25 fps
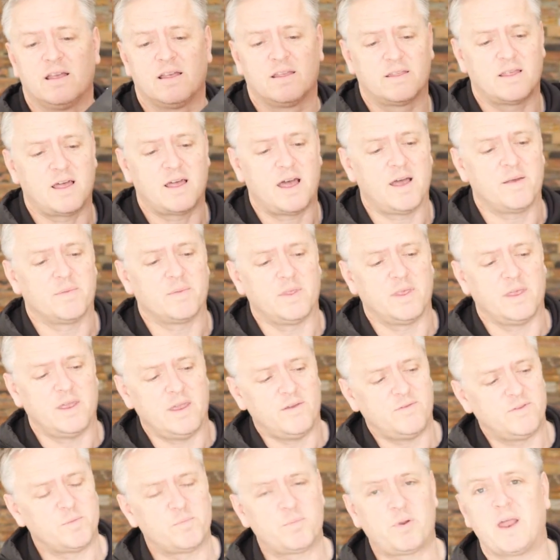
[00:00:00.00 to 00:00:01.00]
that
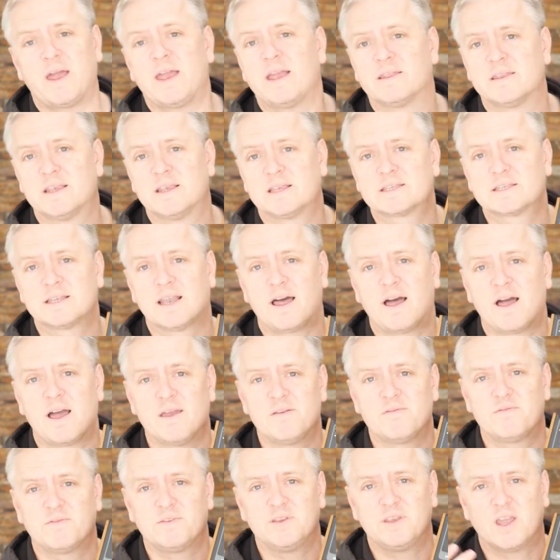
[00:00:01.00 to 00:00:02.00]
if you're playing this live,